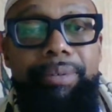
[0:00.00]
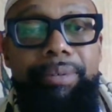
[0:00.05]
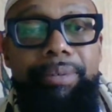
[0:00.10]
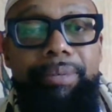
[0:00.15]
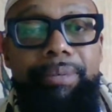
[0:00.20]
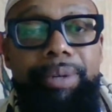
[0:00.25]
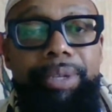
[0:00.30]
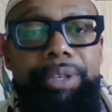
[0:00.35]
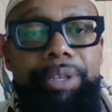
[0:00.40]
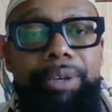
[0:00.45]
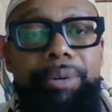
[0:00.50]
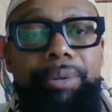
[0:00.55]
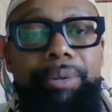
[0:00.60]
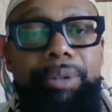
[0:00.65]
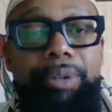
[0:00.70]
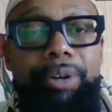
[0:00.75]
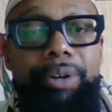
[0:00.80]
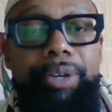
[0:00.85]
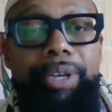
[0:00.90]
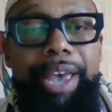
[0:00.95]
When you
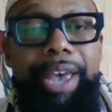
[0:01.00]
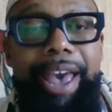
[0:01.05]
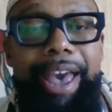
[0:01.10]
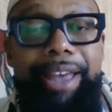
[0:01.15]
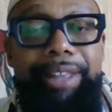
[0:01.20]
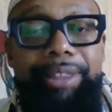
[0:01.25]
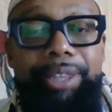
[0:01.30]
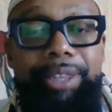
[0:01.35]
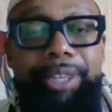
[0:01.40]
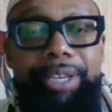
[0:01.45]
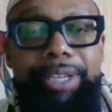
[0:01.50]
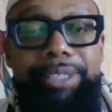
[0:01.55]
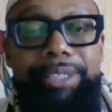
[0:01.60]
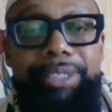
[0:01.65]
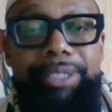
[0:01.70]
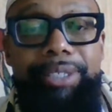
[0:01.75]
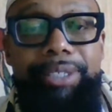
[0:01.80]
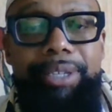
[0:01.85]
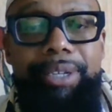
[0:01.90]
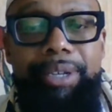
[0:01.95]
look at
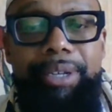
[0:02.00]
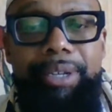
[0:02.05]
this,